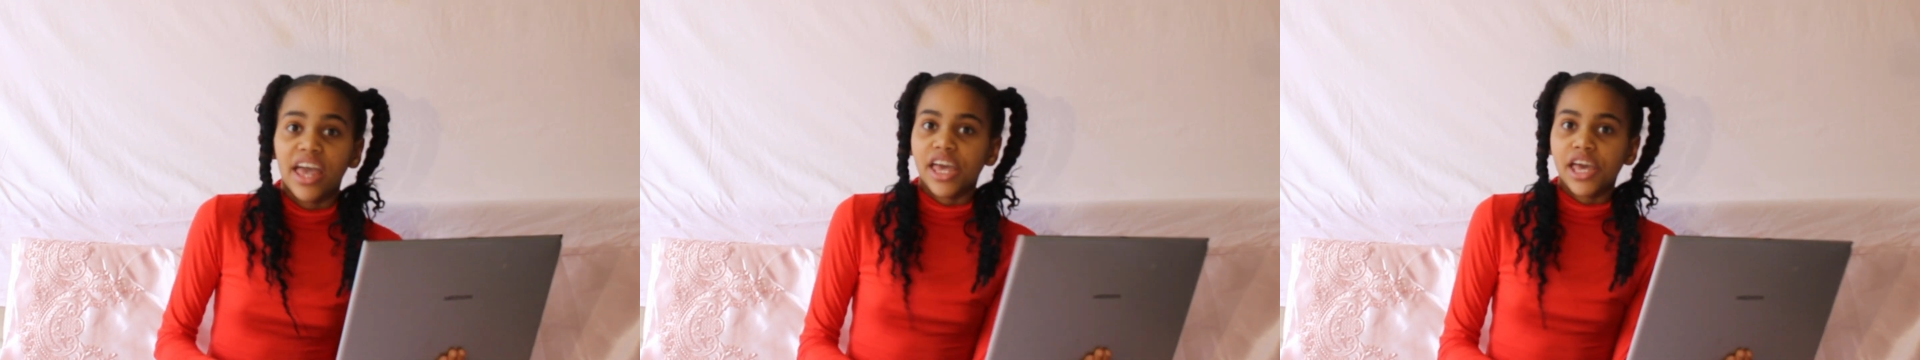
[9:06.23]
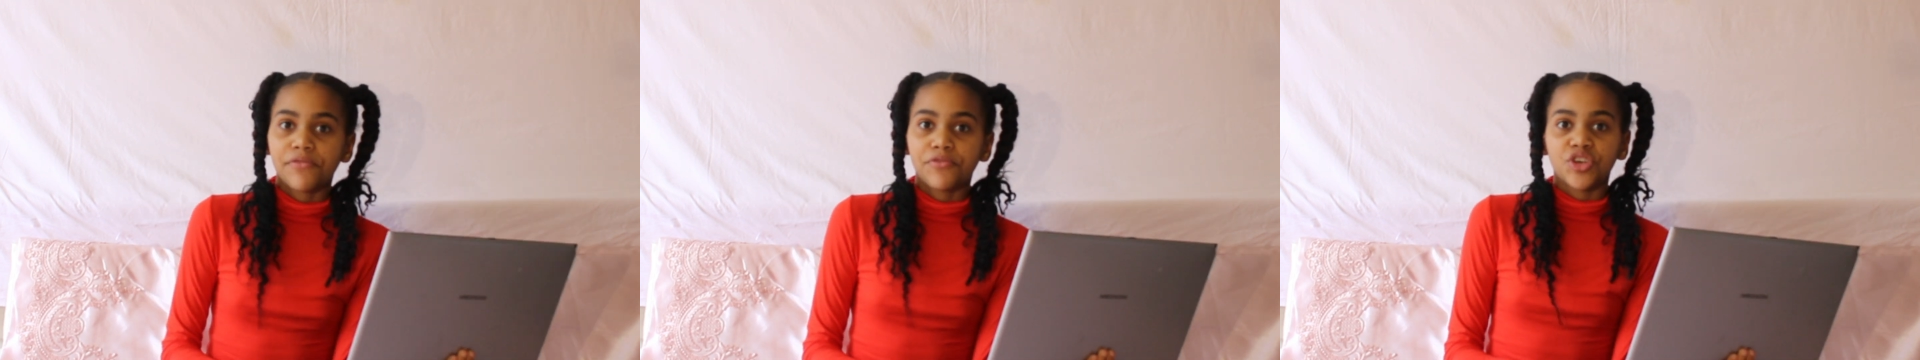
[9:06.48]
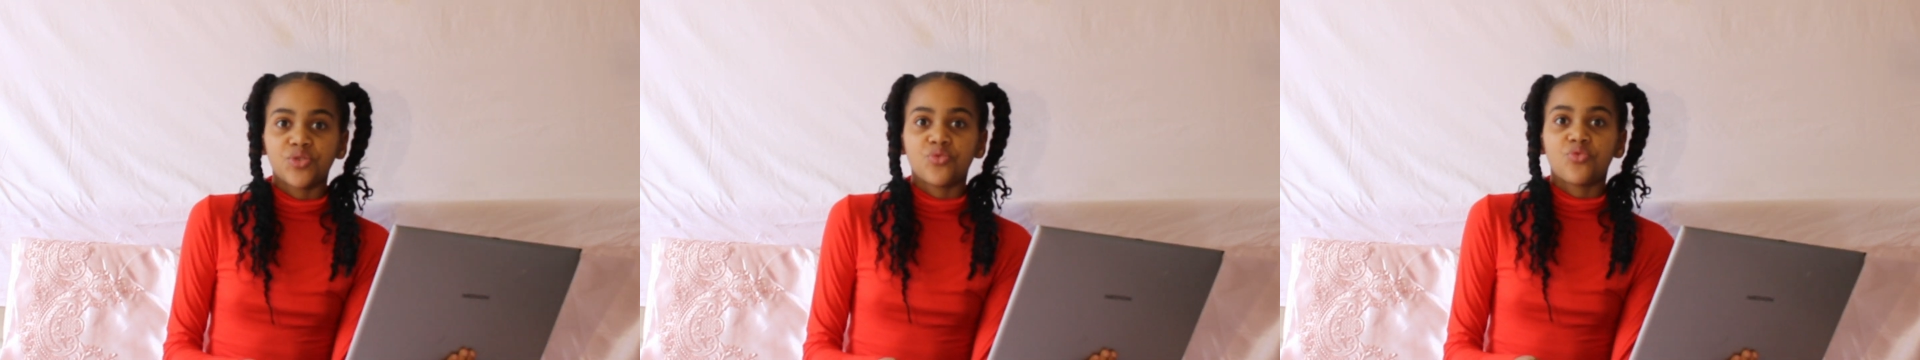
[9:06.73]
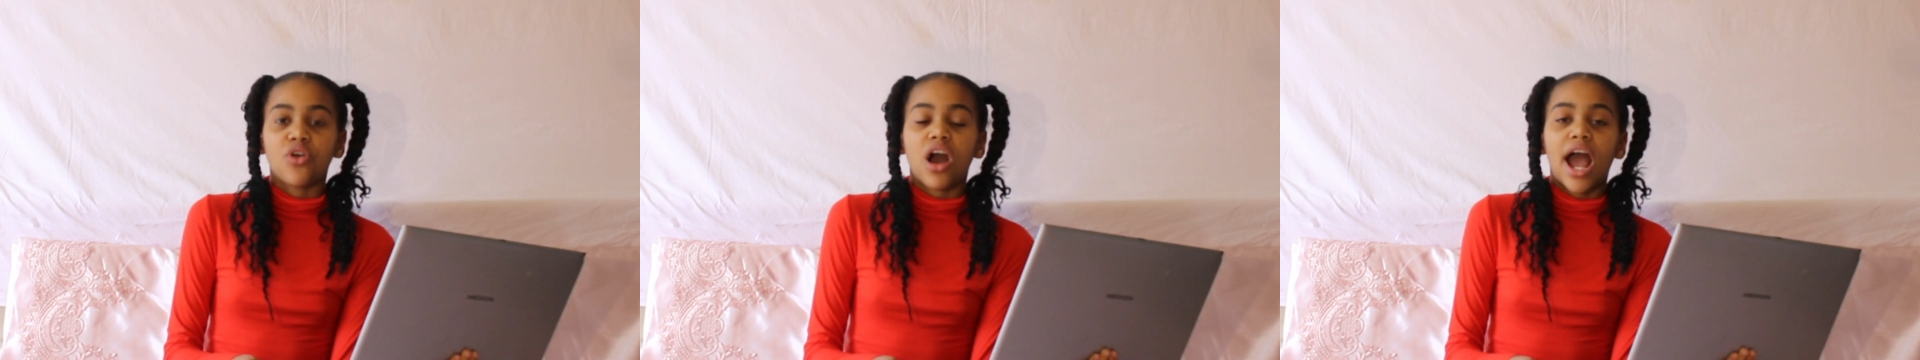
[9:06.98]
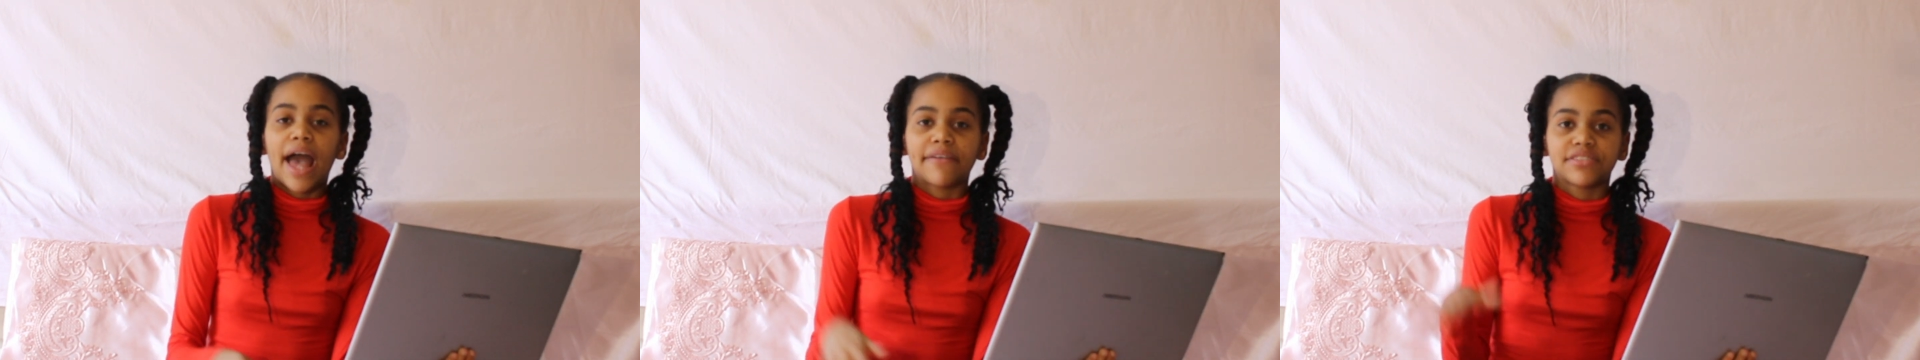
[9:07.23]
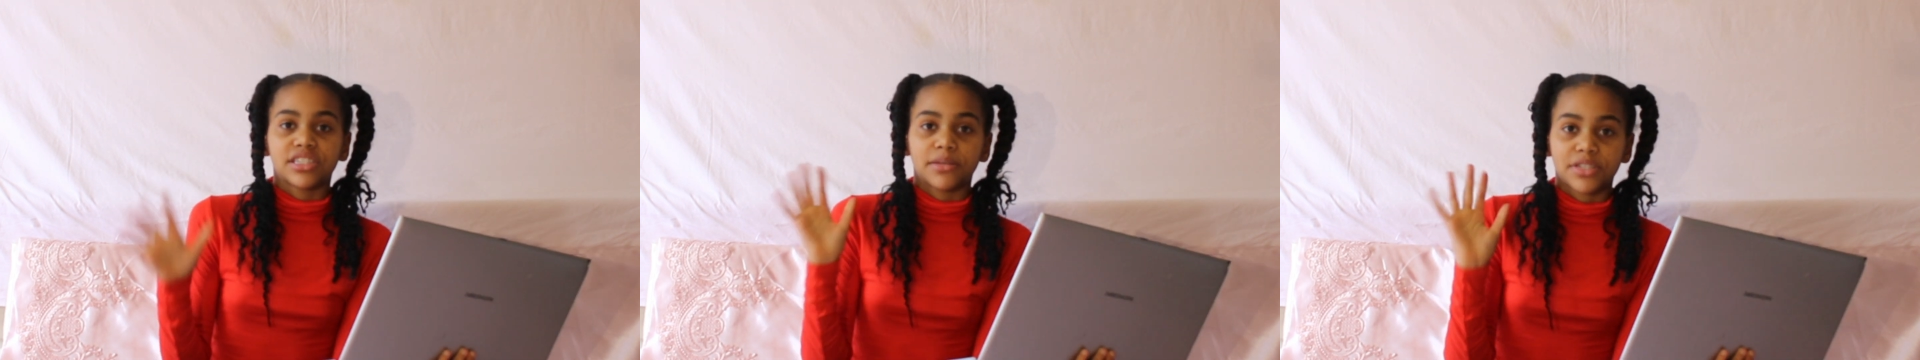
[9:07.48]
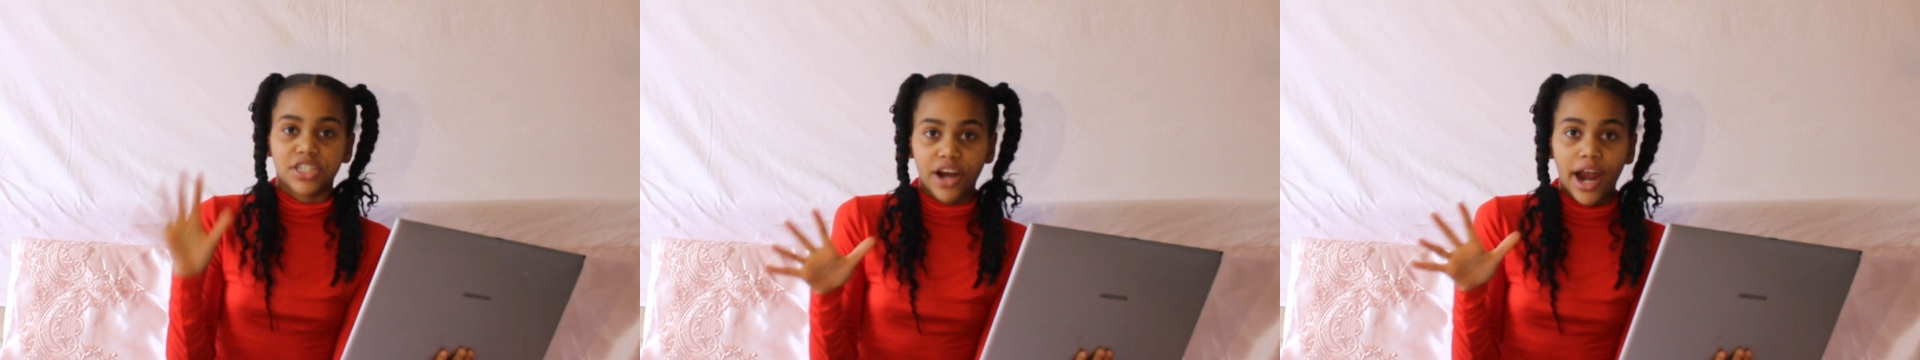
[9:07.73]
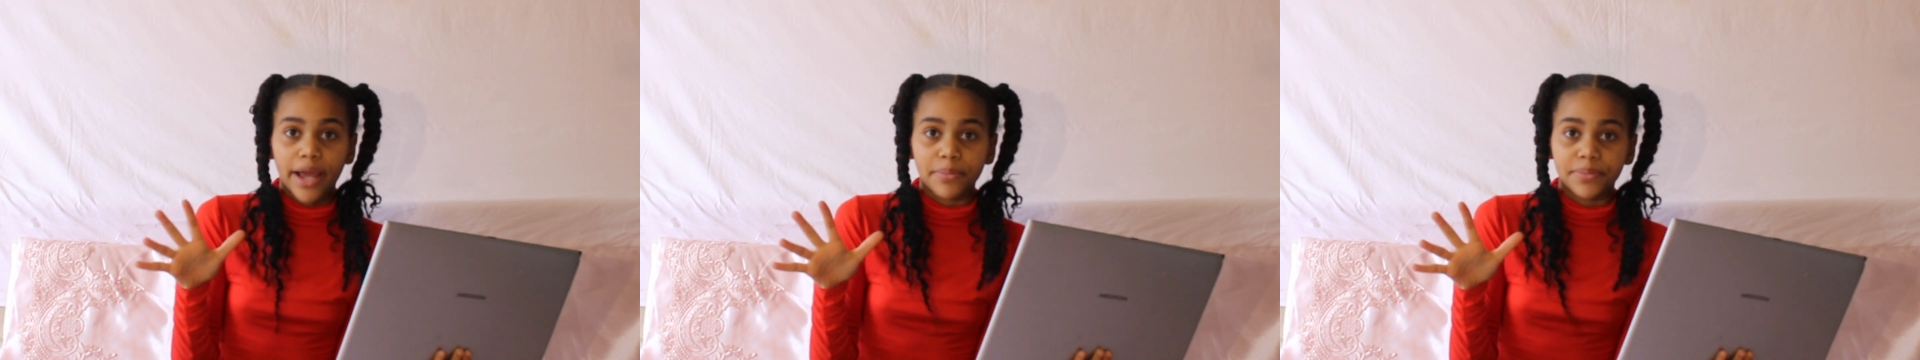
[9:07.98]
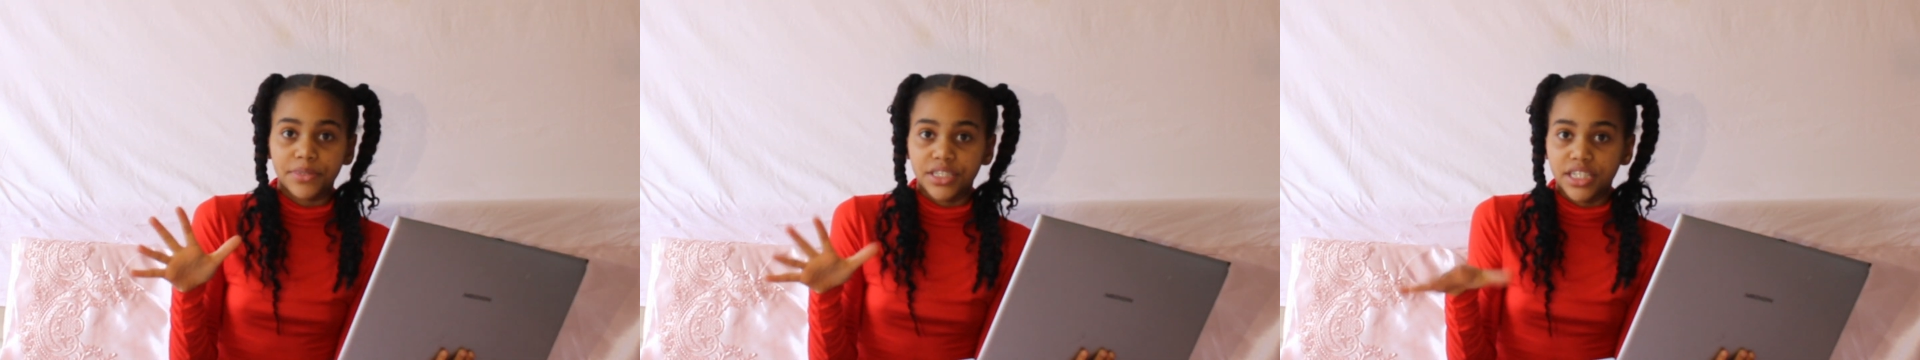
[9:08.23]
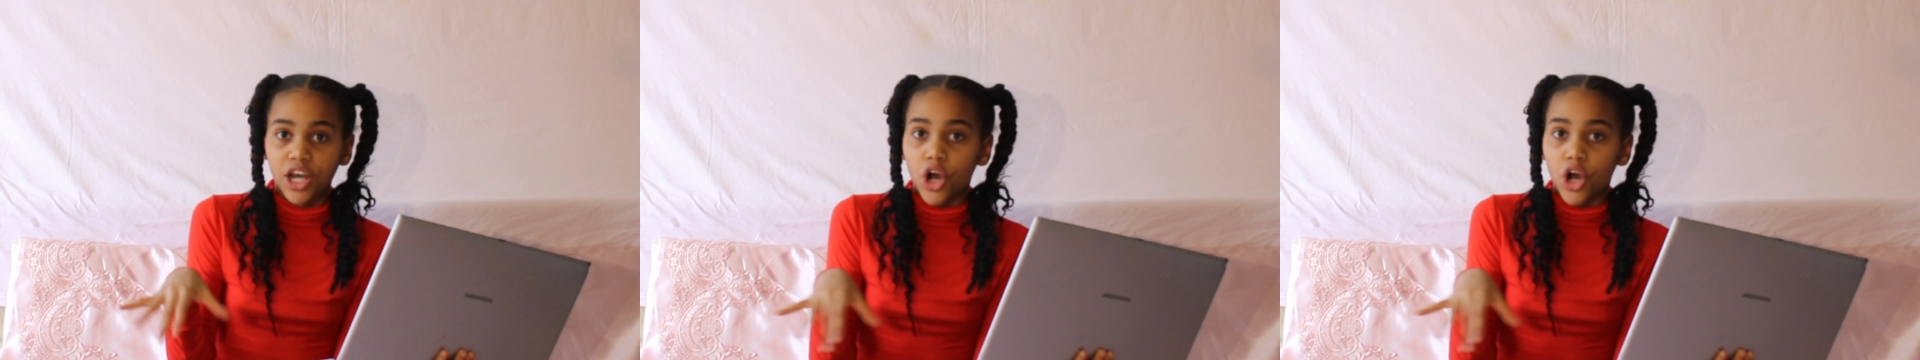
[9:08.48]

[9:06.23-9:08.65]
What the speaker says: If you have subscribed,